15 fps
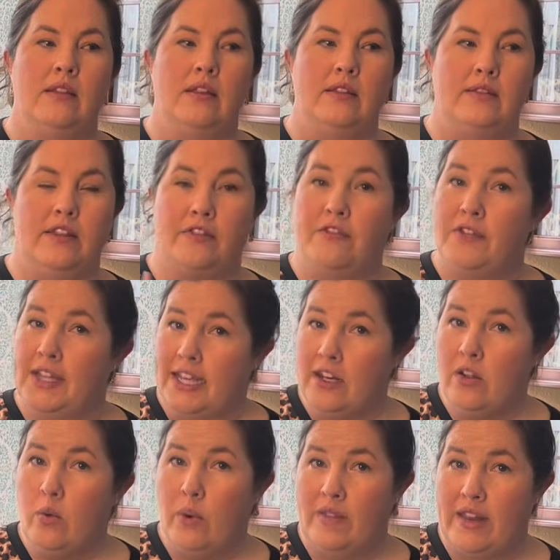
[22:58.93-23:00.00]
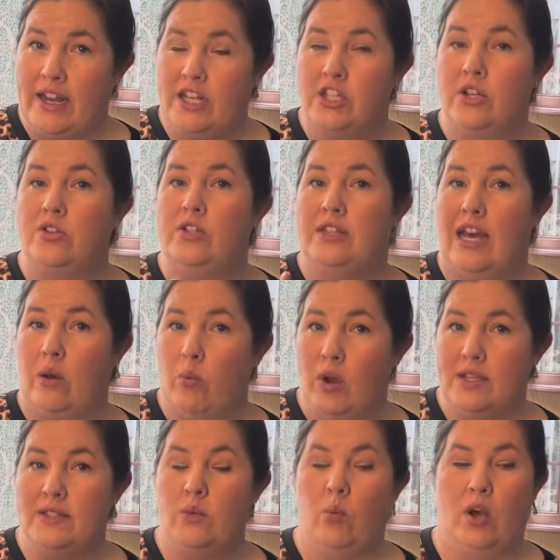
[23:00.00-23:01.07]
The flannel one that I showed you, that
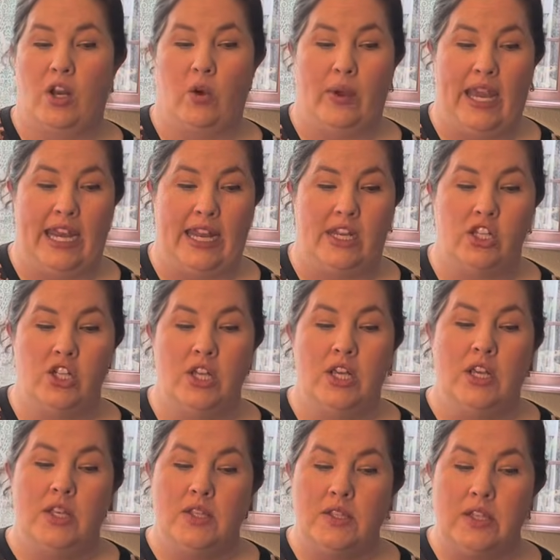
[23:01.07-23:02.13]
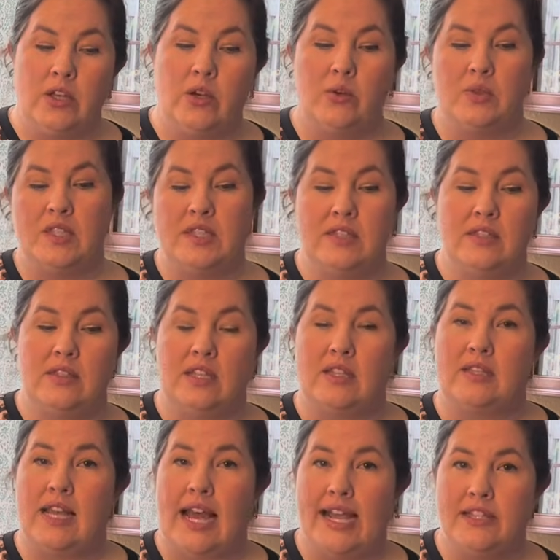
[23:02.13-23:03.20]
was a 108 inch. So the
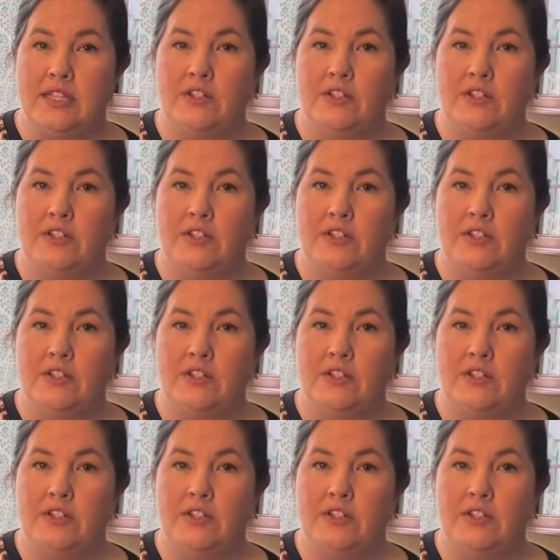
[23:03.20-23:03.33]
size of